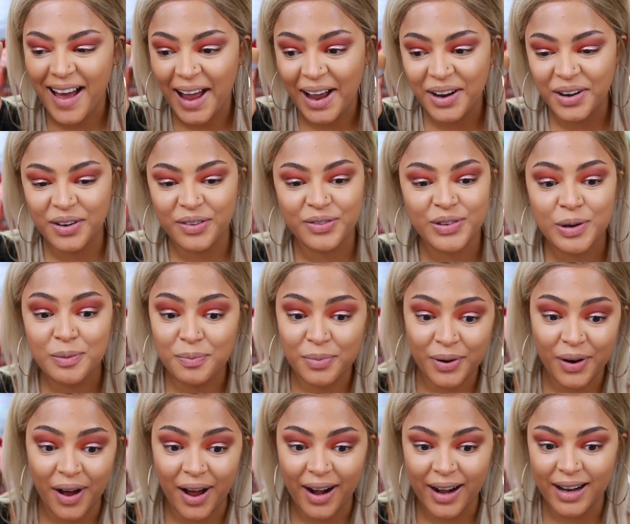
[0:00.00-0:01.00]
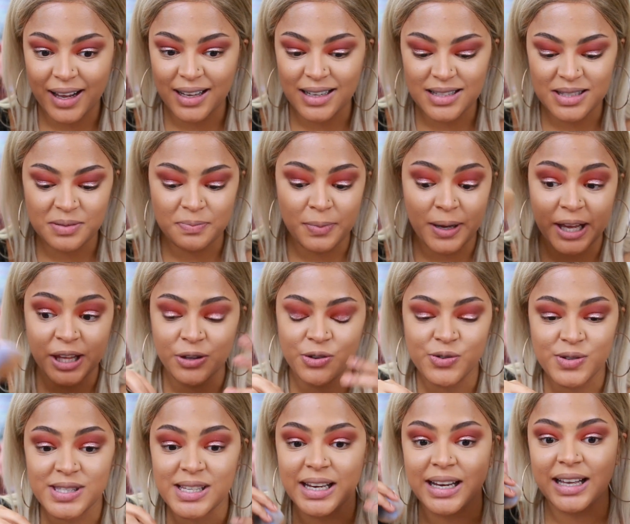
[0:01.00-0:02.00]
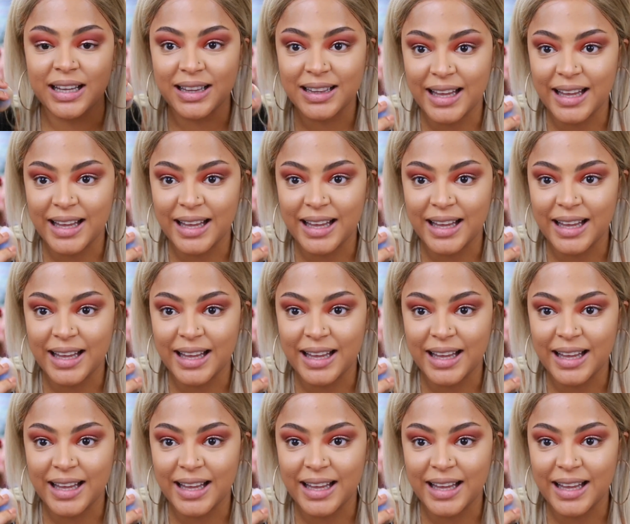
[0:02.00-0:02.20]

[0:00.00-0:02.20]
out of your products by using